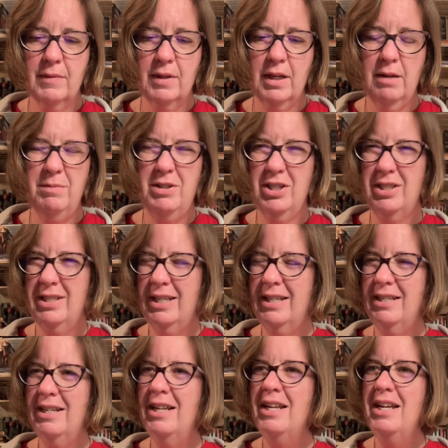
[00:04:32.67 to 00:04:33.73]
I'm just
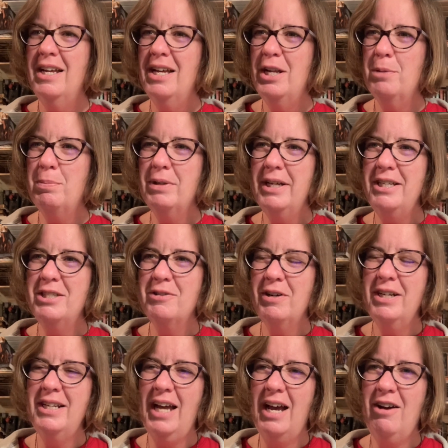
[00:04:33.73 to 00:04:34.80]
in, in a place
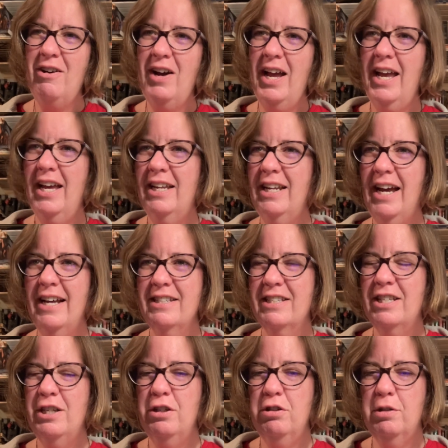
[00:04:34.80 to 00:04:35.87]
right now and
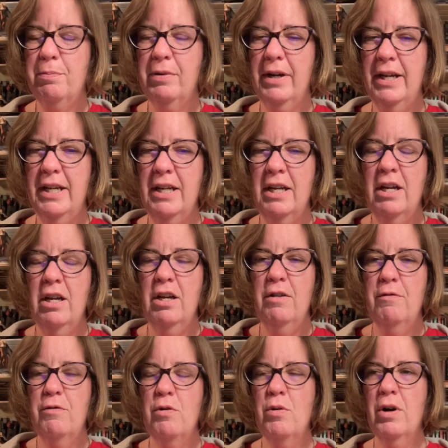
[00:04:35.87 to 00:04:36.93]
asking you to pray
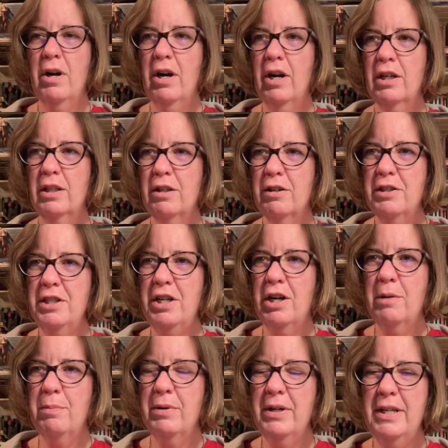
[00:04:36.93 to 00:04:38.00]
for our clergy,
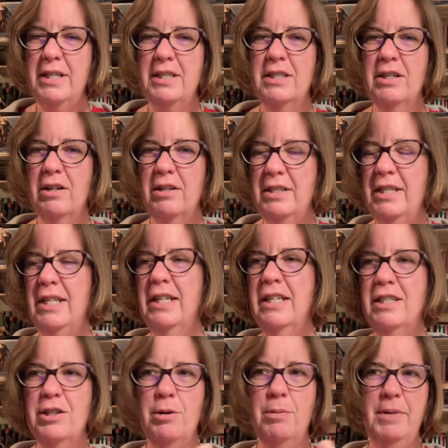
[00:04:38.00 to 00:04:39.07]
our priests, our
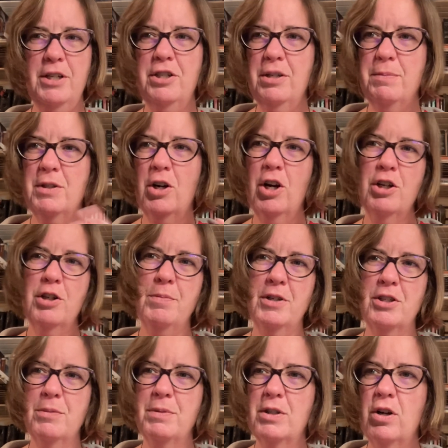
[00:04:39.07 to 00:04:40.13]
deacons, our bishops,
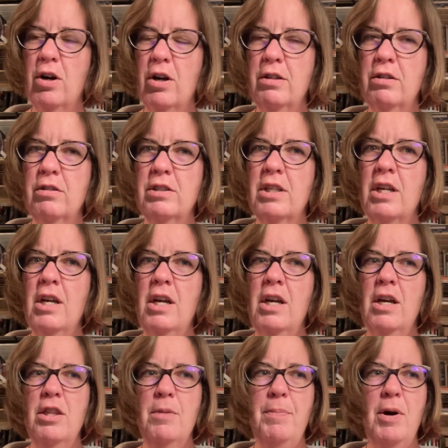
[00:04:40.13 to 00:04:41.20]
archbishops, cardinals,
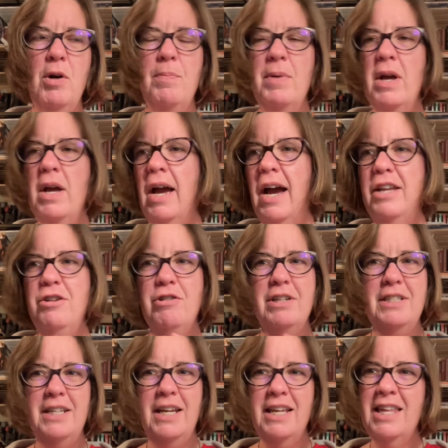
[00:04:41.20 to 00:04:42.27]
the Pope, and you
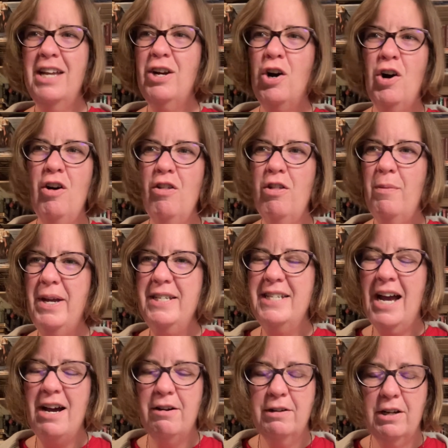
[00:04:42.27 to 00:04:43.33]
can take that all the way
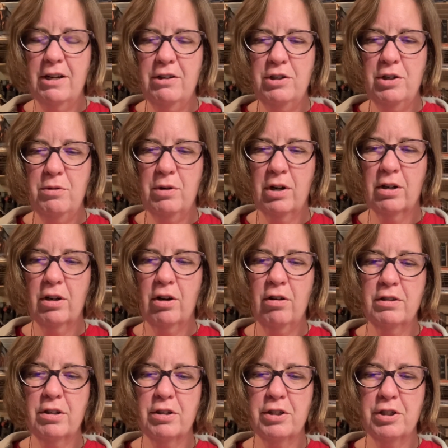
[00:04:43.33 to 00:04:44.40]
down to our
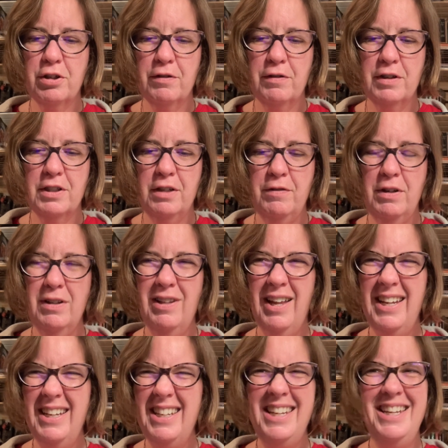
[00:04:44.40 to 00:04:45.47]
altar servers if you'd
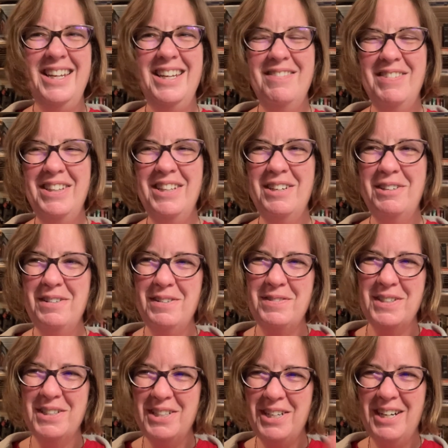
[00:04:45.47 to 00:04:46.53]
like, even though if
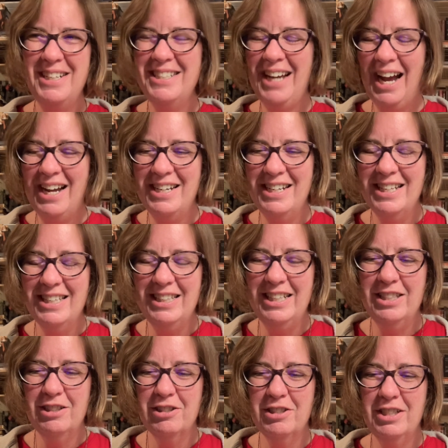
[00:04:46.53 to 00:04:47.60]
they're not technically
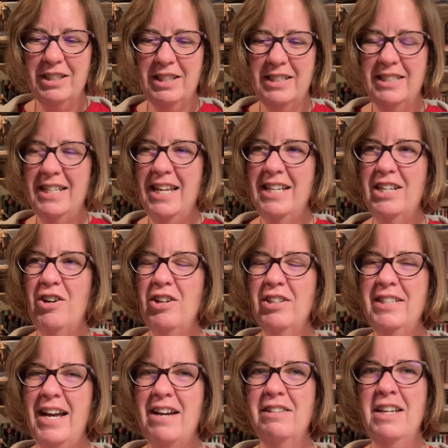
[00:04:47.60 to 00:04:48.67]
clergy, let's take it all
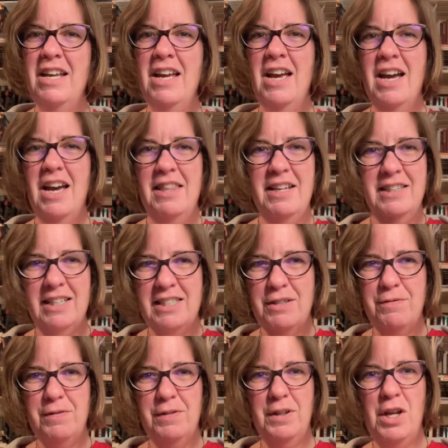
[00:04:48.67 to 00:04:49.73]
down and then let's
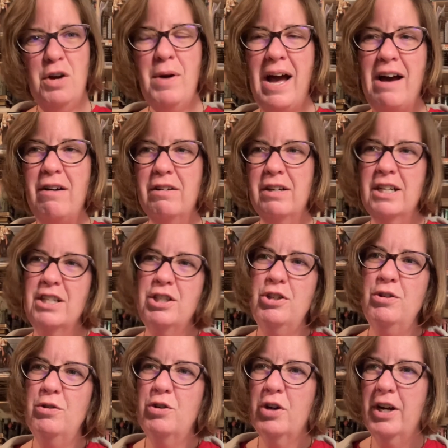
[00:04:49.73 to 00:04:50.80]
flow out
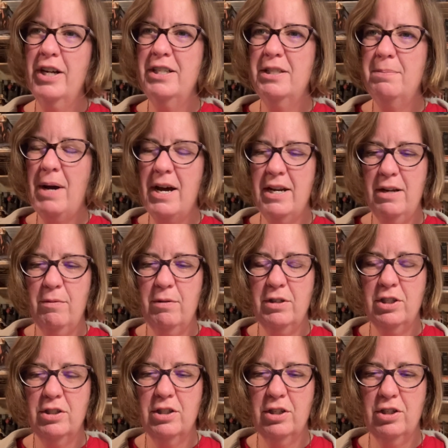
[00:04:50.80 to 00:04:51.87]
to Christ's body,
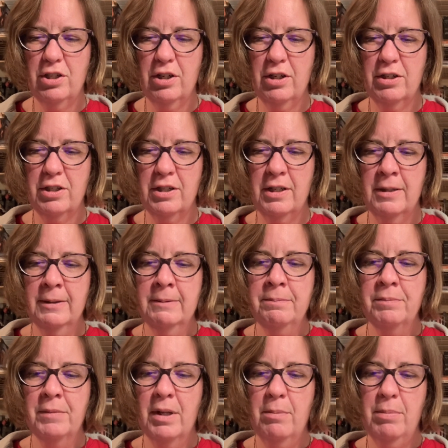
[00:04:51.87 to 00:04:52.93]
which is the church.
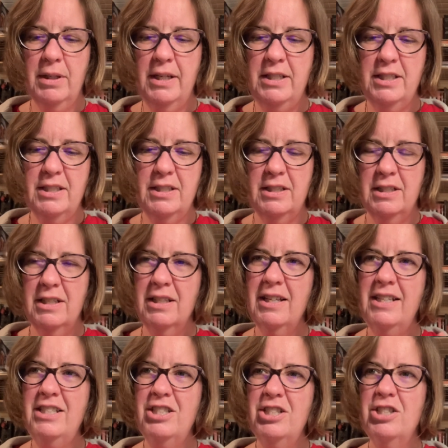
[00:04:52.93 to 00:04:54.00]
But let's
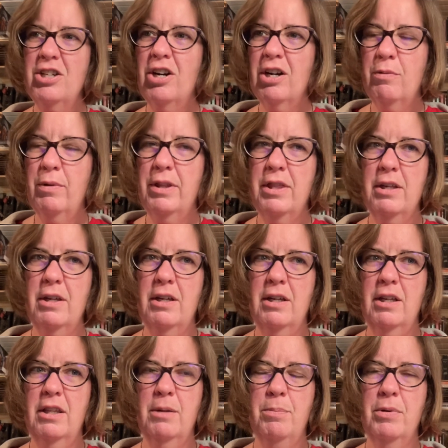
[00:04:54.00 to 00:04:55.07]
let's start with the,
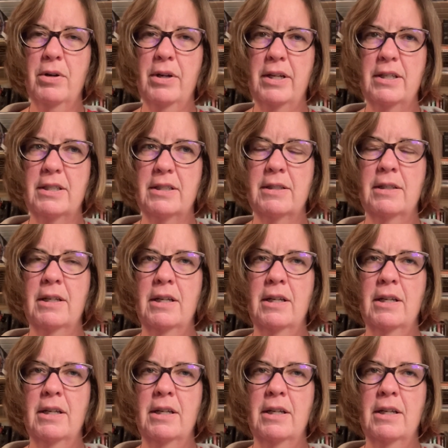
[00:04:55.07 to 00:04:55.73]
the priests.